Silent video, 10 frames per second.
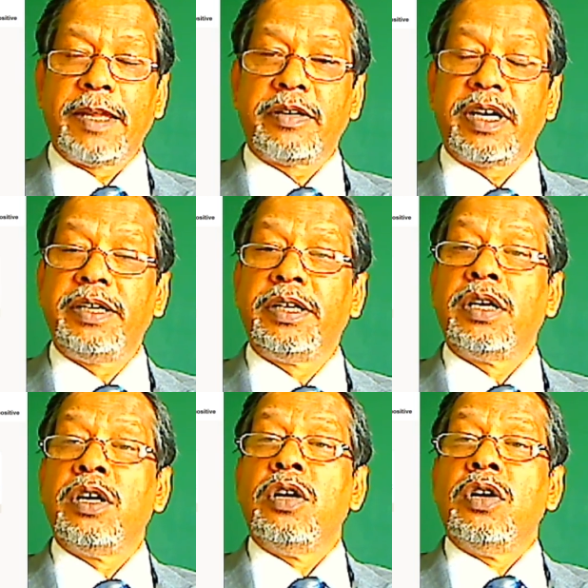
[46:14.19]
Okay,
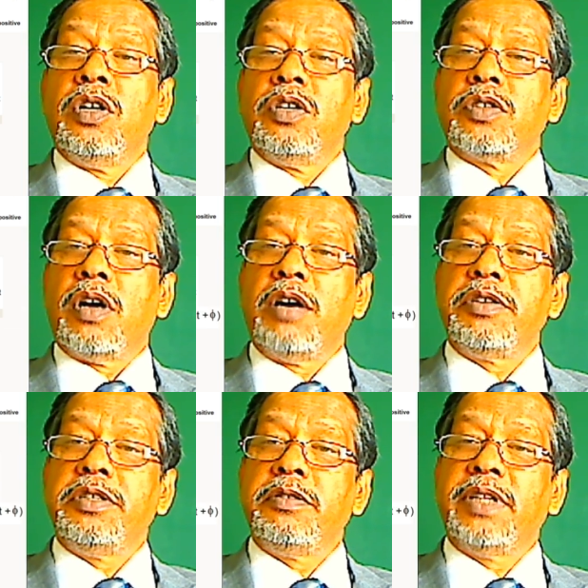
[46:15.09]
so how
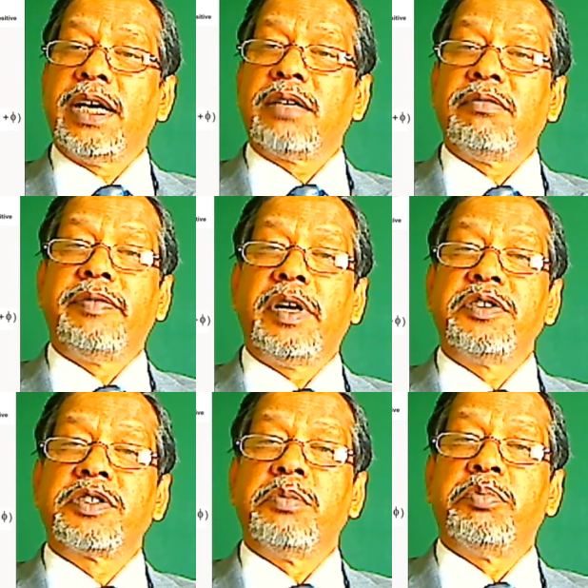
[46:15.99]
do you do that? Very
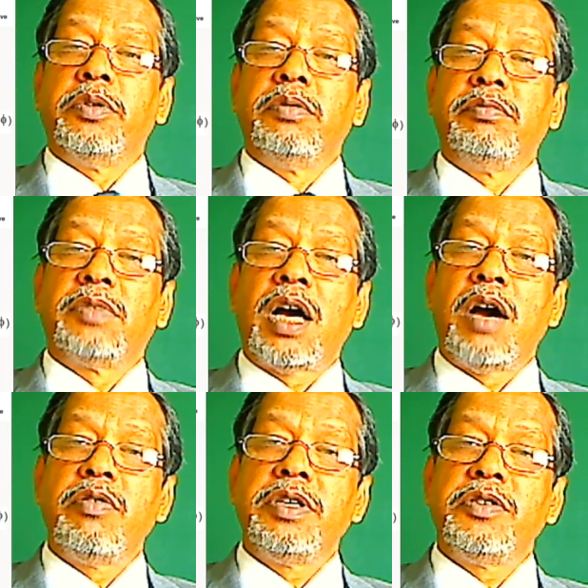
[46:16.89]
simple.
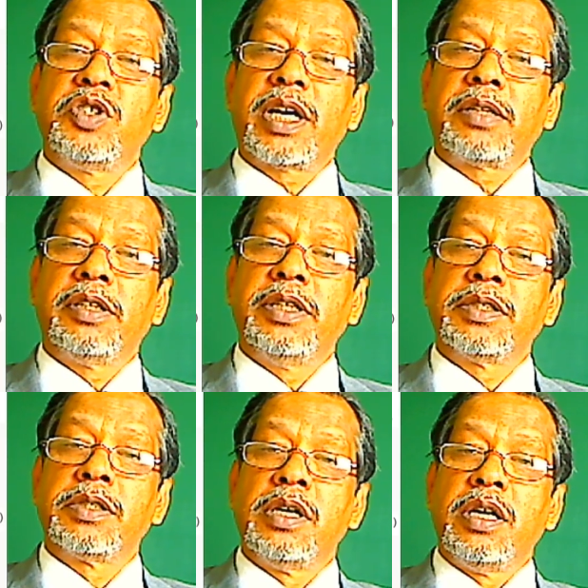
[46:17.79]
How would you check
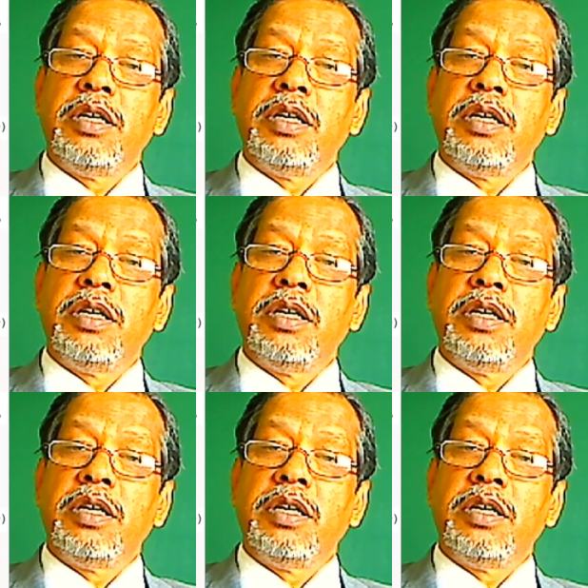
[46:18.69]
this?